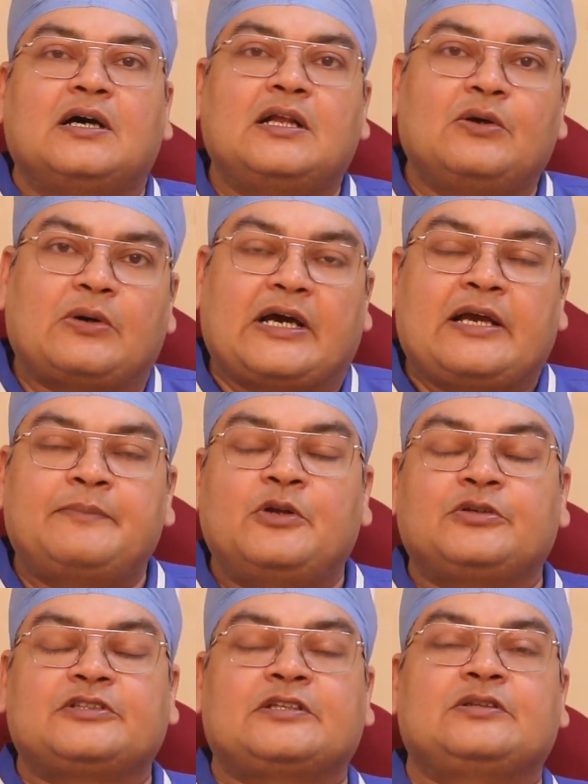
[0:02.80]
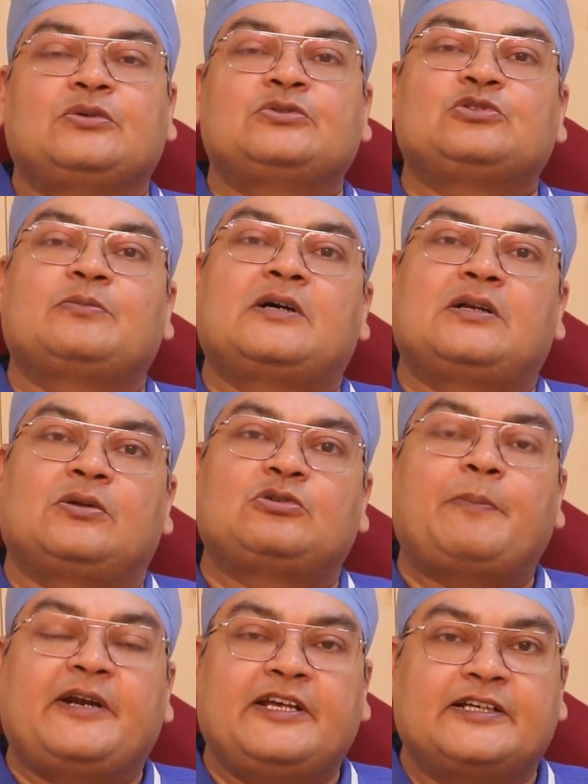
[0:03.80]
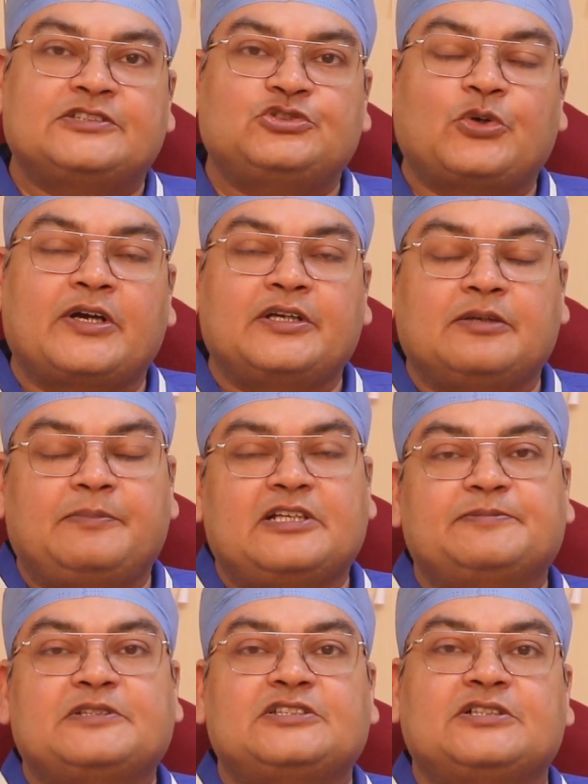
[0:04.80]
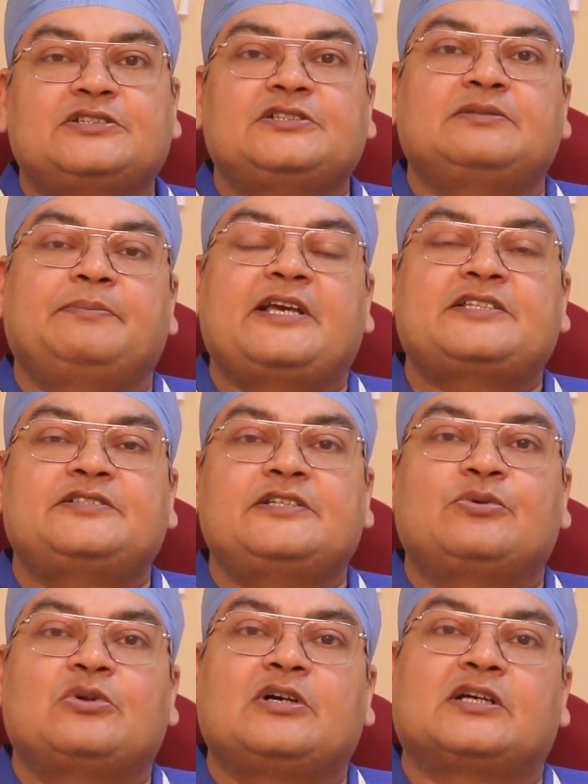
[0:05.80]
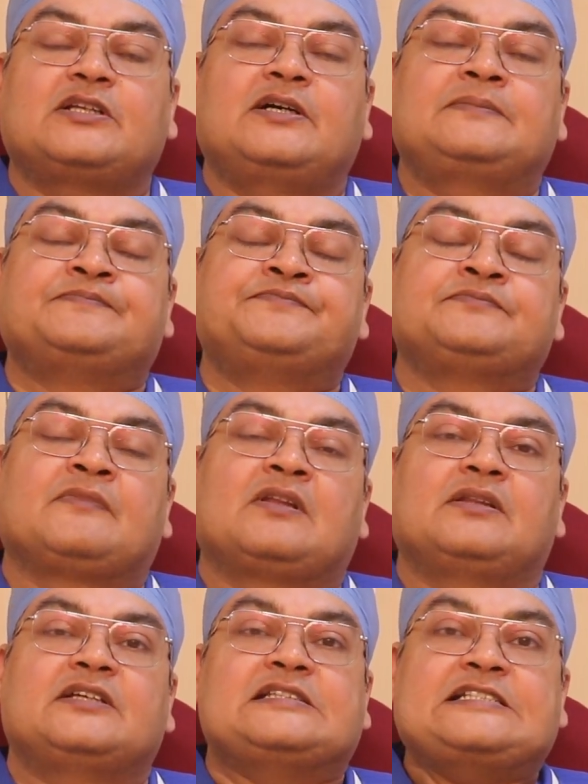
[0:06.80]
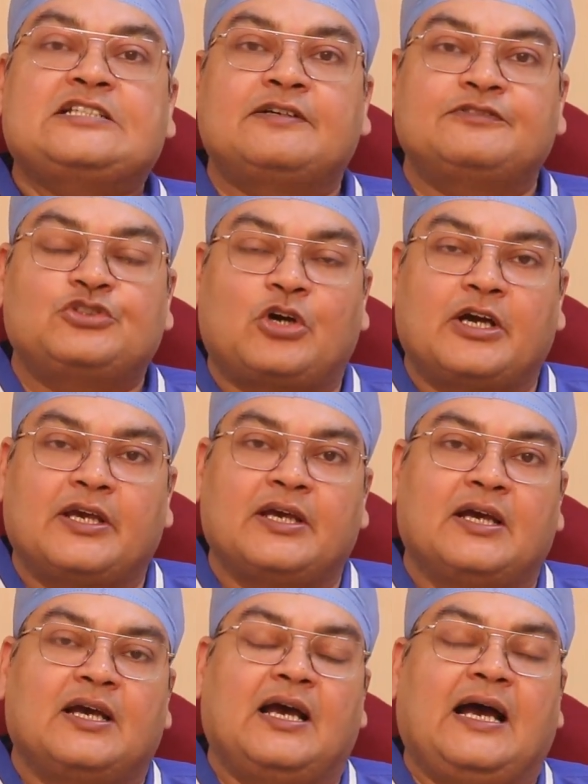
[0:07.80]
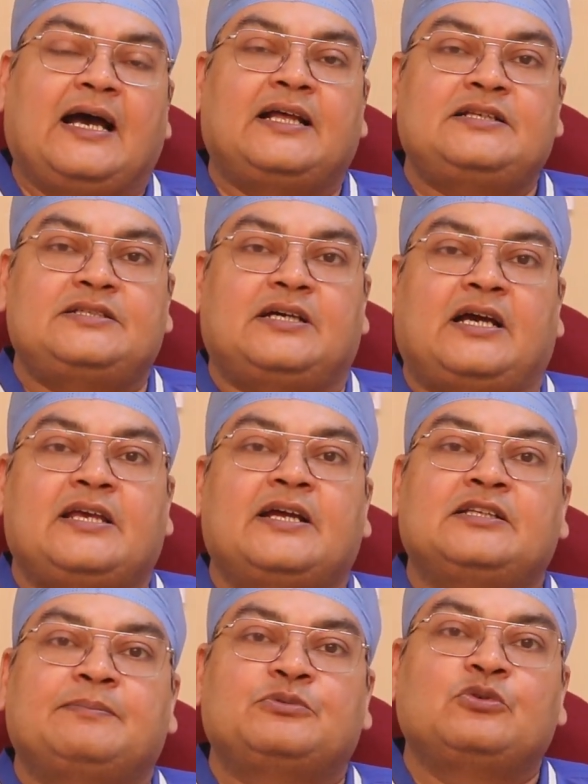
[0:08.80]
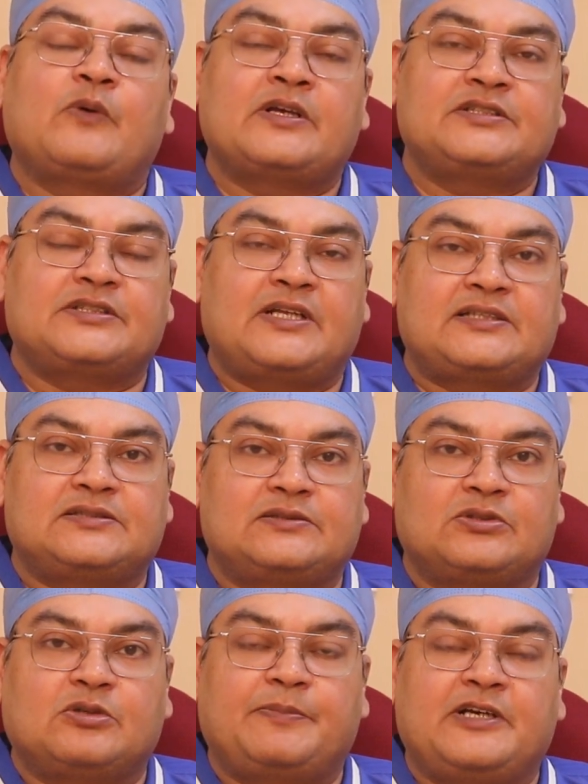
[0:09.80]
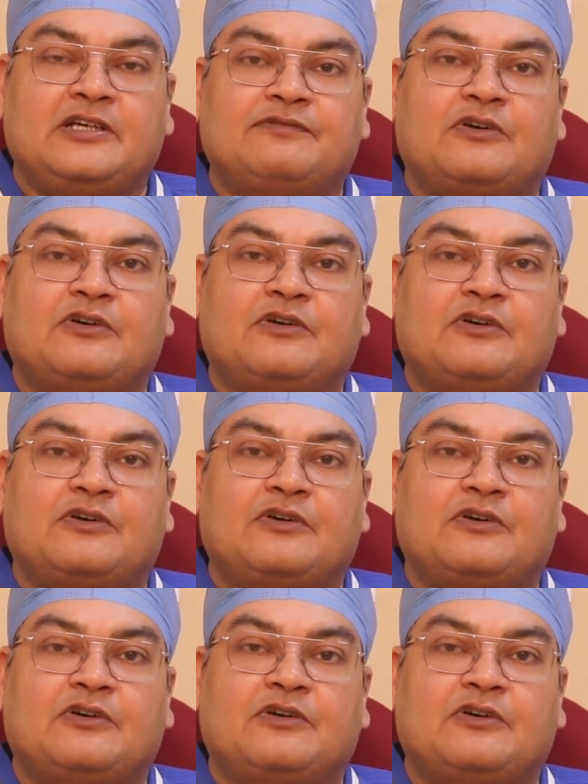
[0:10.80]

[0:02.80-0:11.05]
Hello, I am Dr. Santosh Kumar, Orthopaedic and Joint Replacement Surgeon based in Kolkata, the city of joy, and I head the Poorva International Orthopaedic